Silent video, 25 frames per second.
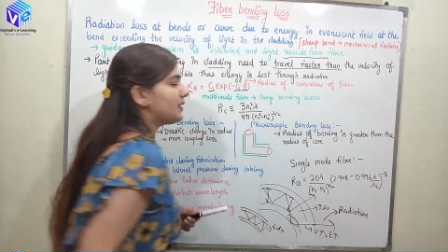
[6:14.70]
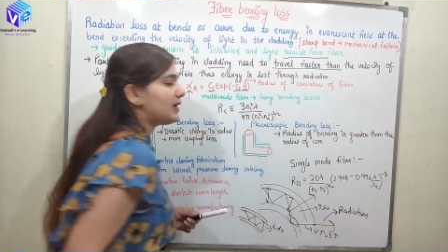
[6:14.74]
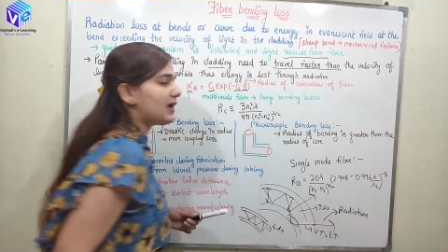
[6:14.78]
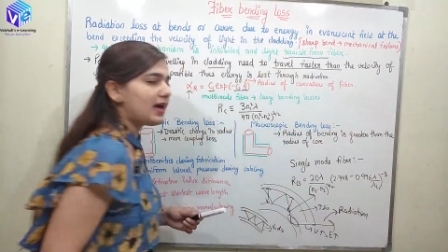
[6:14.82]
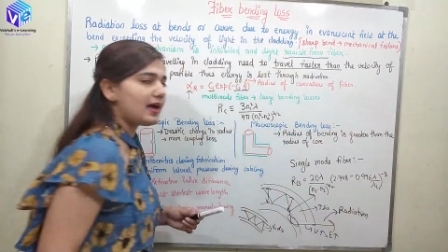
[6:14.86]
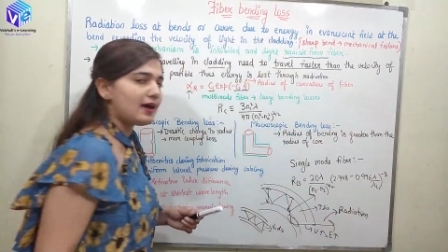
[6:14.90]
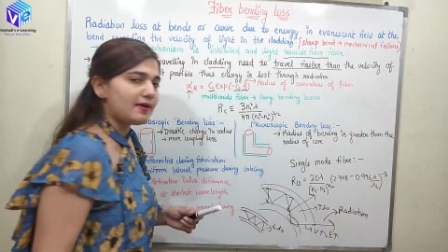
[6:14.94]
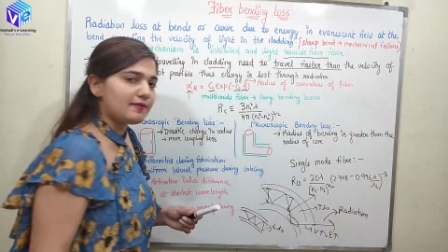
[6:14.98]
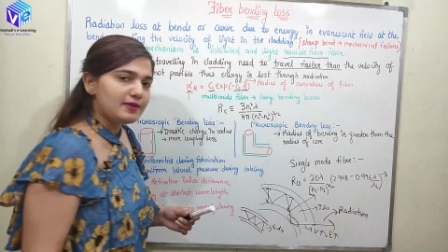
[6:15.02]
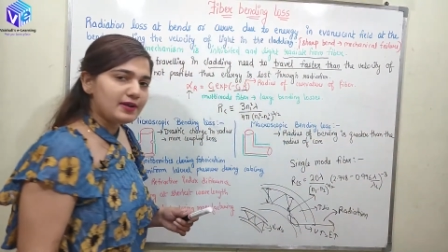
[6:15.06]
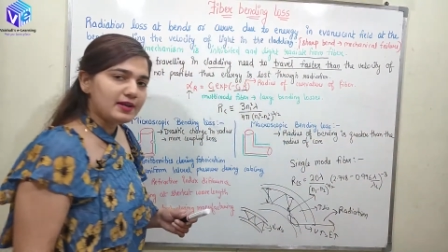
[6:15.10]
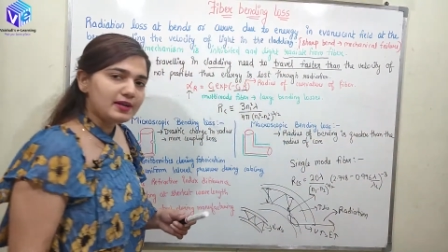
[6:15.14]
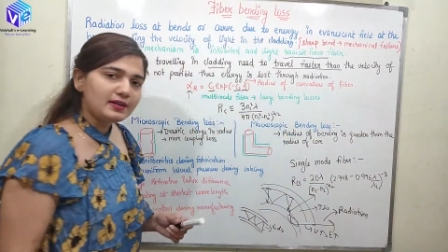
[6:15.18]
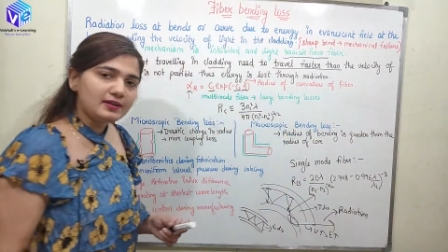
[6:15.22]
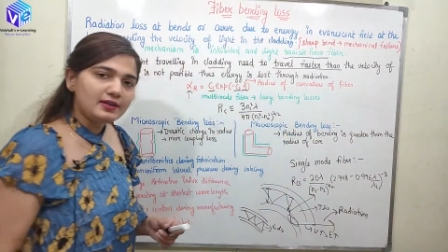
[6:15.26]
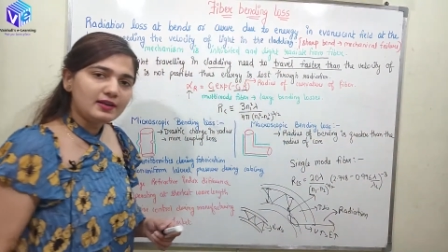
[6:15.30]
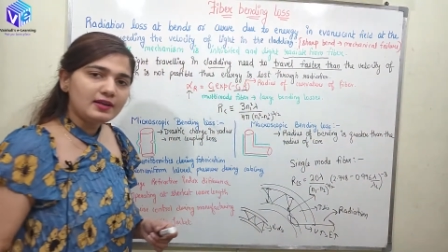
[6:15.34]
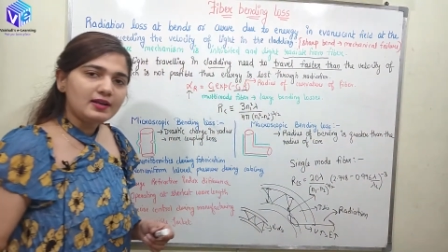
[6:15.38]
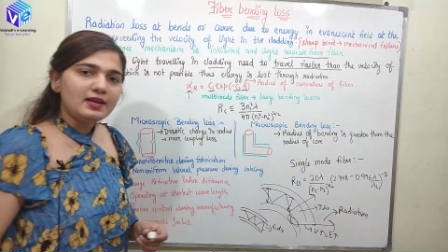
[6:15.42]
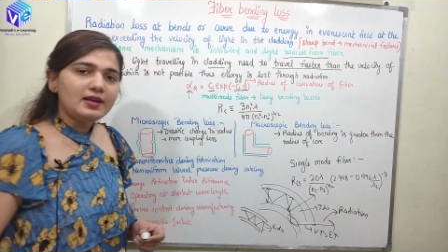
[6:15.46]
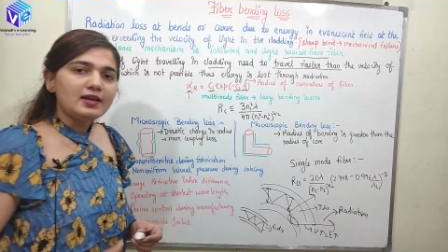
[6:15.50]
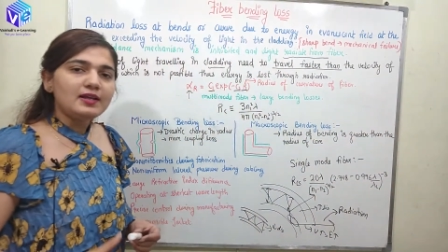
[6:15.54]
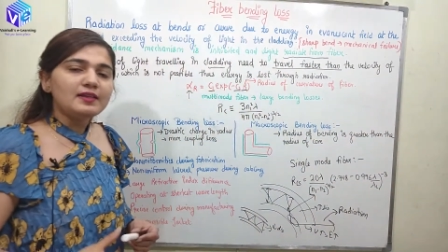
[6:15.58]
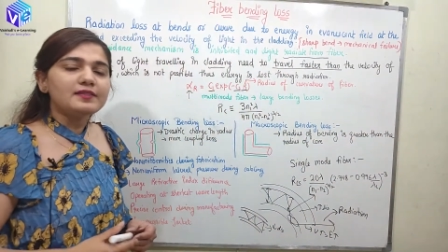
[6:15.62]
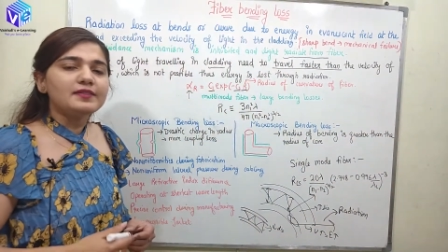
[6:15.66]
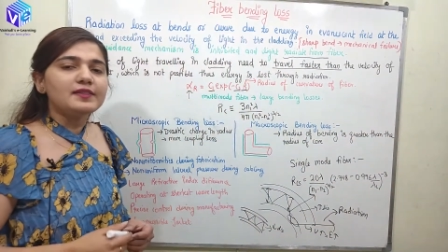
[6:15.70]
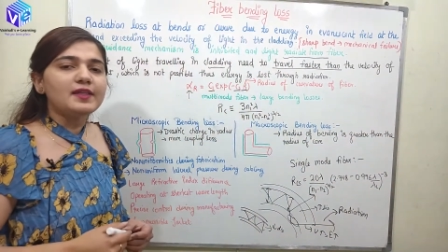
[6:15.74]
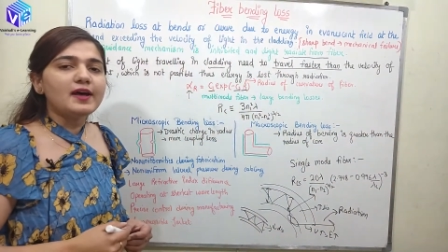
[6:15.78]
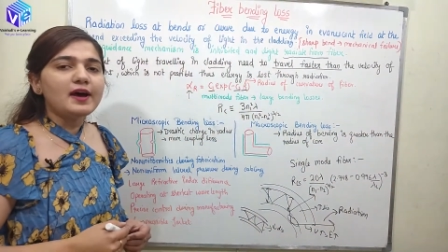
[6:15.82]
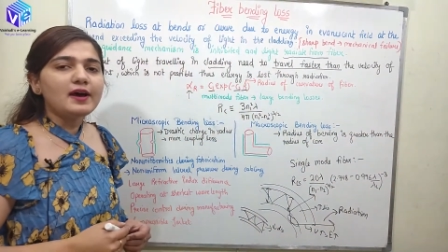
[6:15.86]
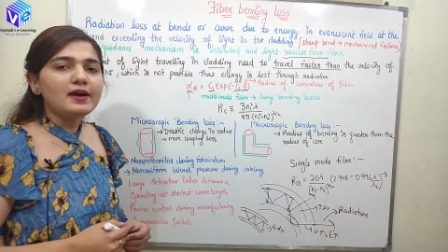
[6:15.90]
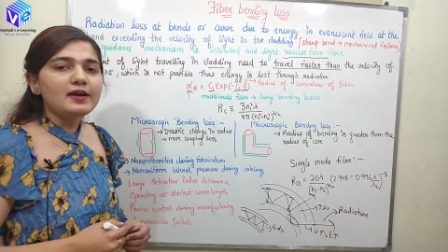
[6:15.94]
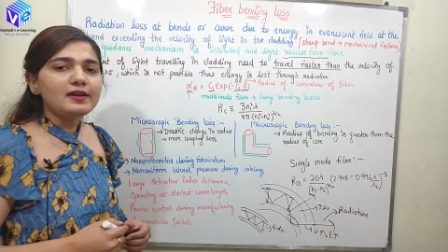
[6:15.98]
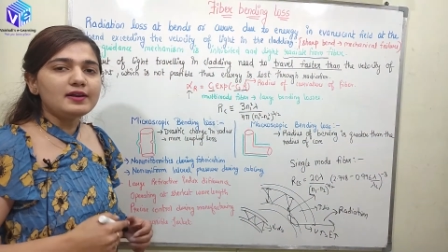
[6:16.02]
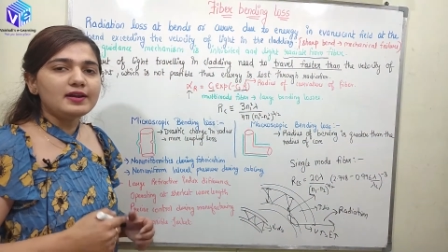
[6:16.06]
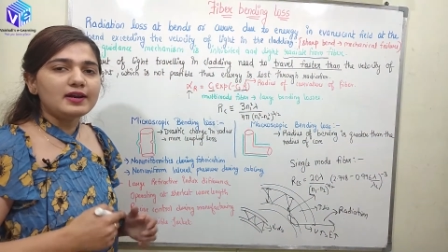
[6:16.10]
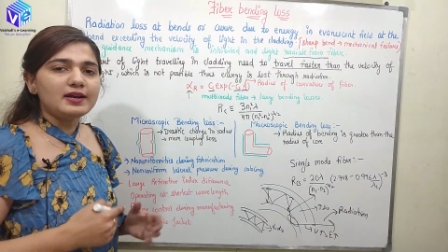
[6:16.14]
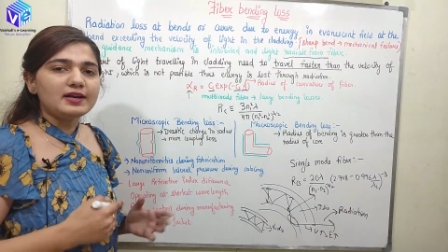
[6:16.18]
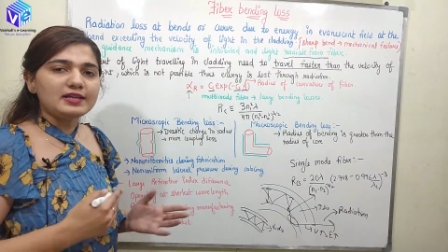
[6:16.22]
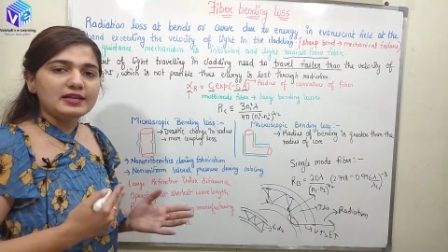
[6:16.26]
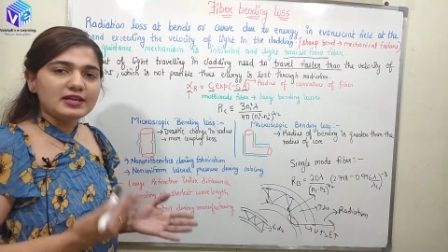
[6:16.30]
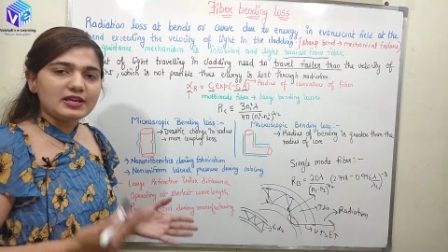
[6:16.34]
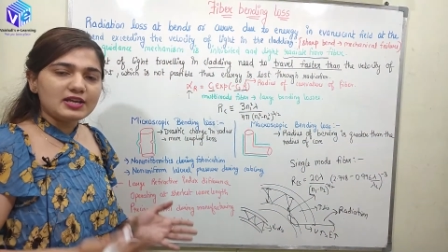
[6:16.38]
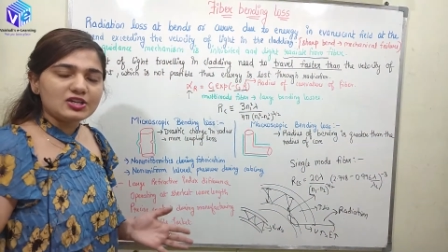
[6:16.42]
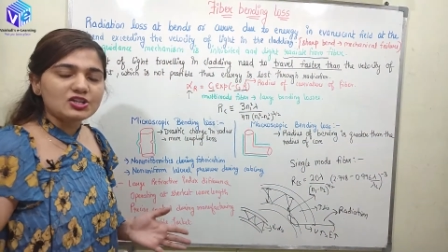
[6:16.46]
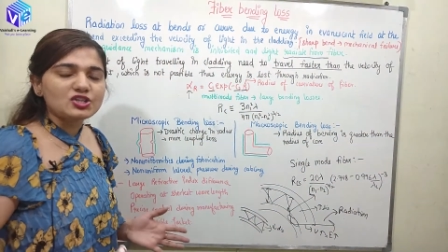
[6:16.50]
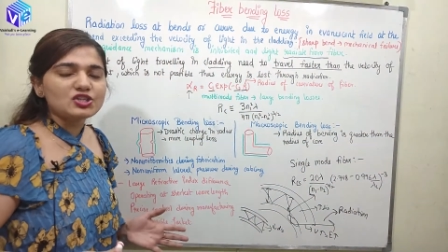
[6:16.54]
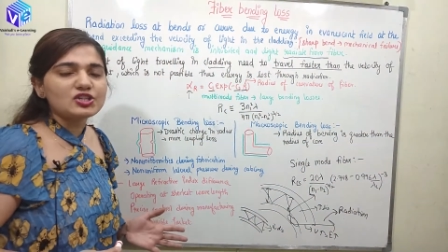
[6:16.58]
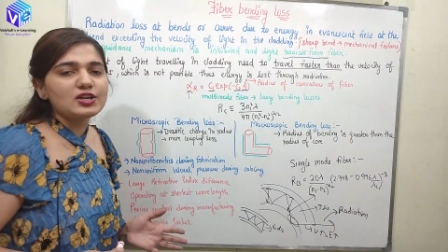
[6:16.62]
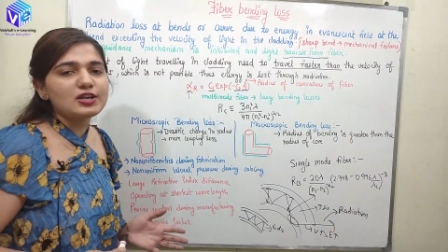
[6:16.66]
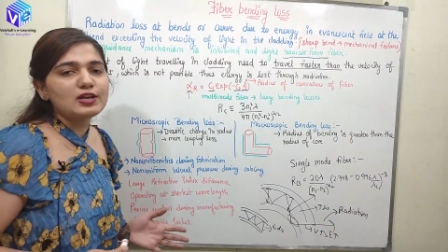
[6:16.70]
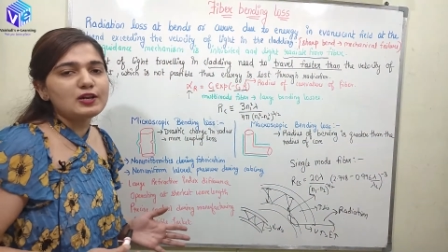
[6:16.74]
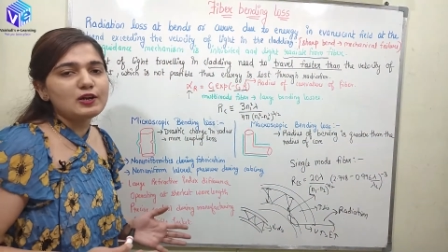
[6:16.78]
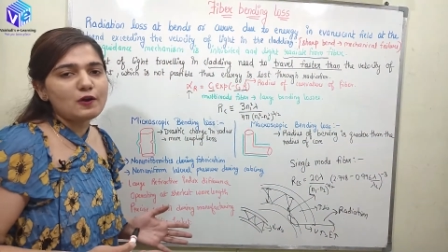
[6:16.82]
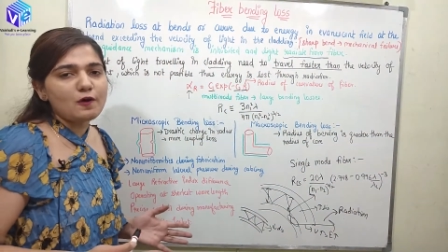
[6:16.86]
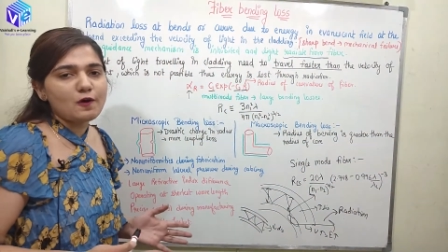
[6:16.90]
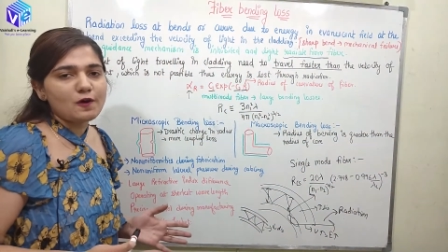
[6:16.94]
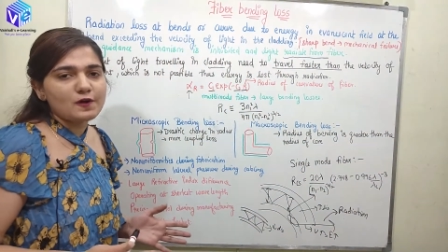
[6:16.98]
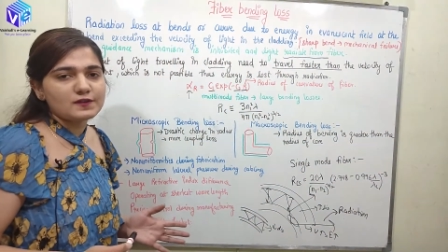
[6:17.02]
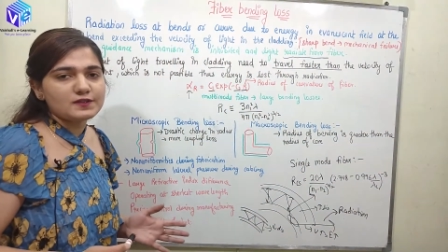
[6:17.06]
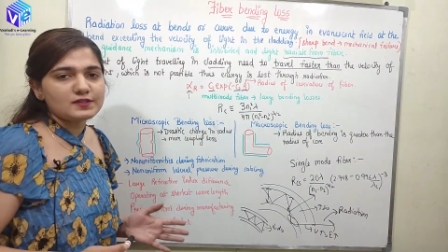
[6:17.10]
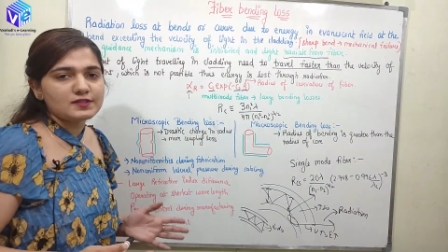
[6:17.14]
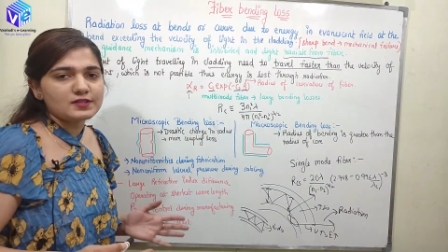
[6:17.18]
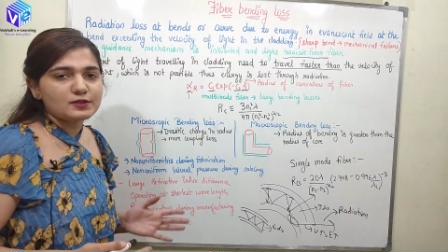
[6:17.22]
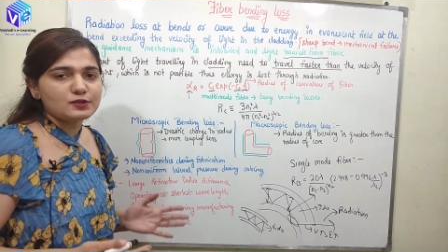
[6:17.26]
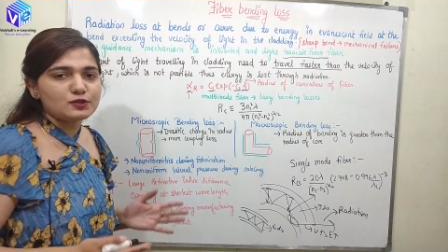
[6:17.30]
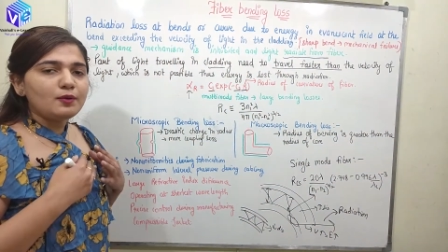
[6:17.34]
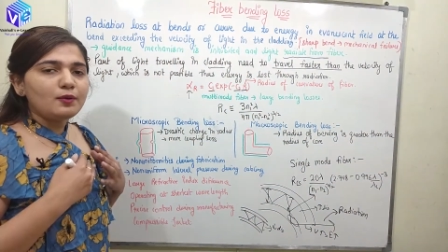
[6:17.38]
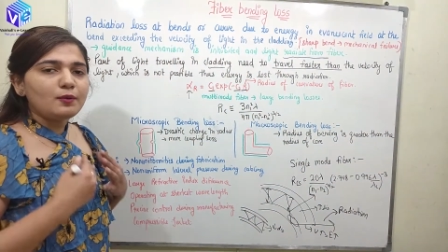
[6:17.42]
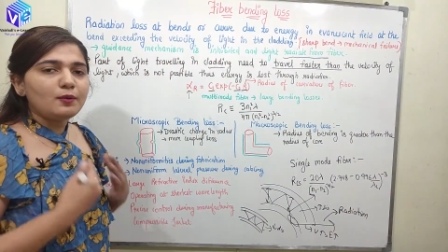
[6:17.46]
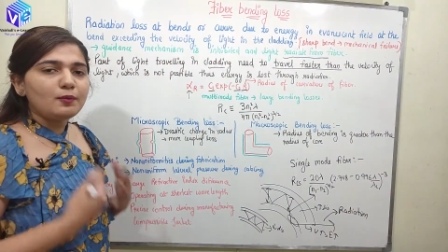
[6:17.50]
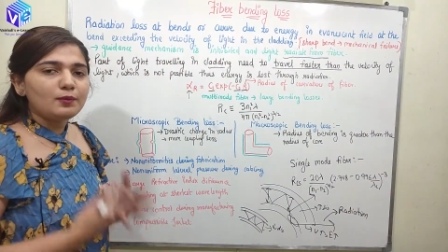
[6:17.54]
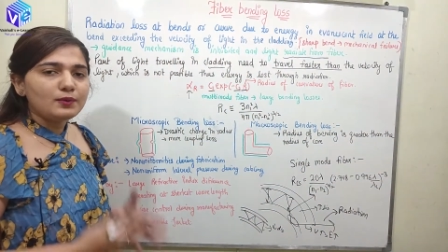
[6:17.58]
be having the radiation losses